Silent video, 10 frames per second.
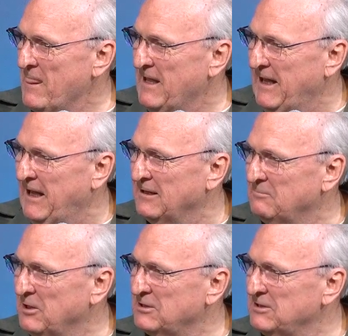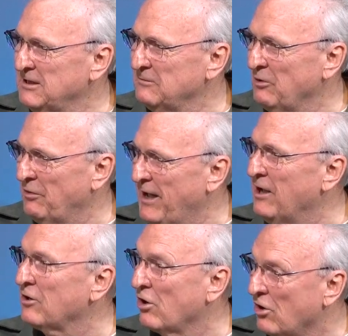and but uh, without
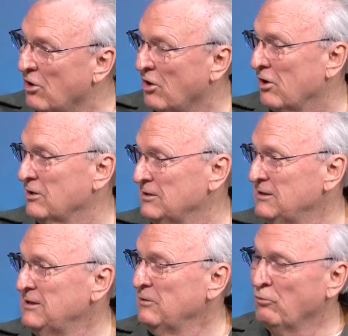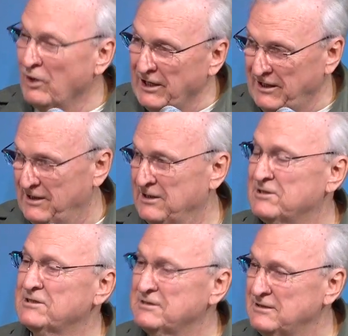her
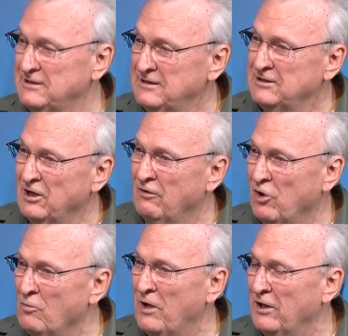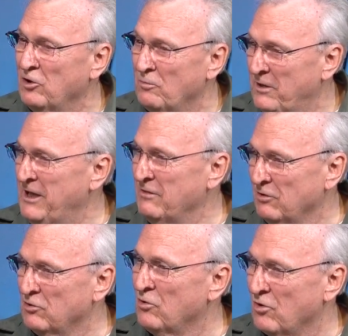willingness and obeying the
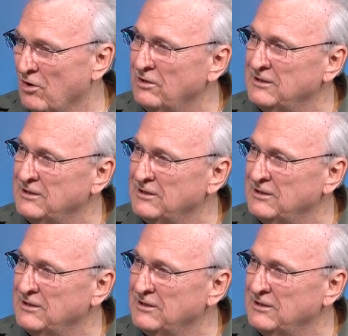lord